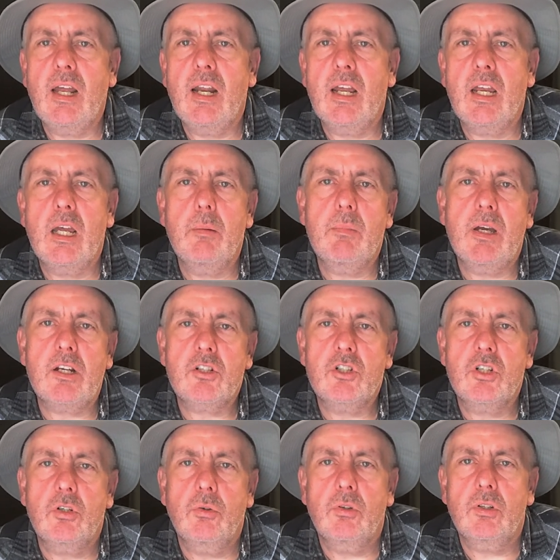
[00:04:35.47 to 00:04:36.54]
And I am
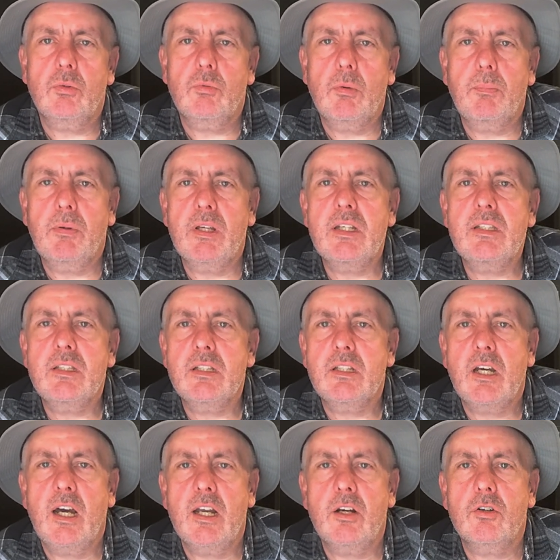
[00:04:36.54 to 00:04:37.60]
actually going to replace the
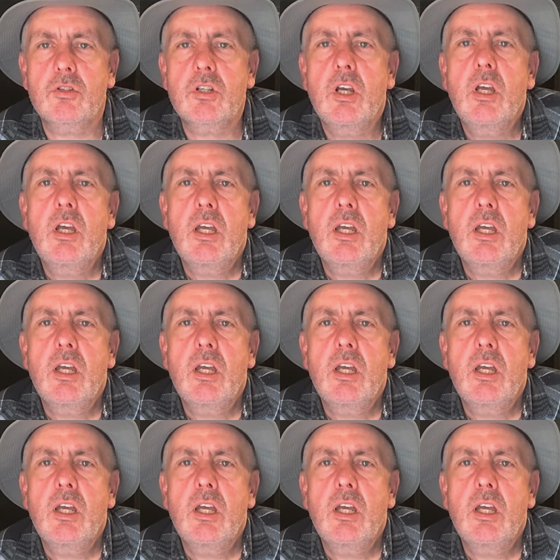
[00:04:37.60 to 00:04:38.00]
tires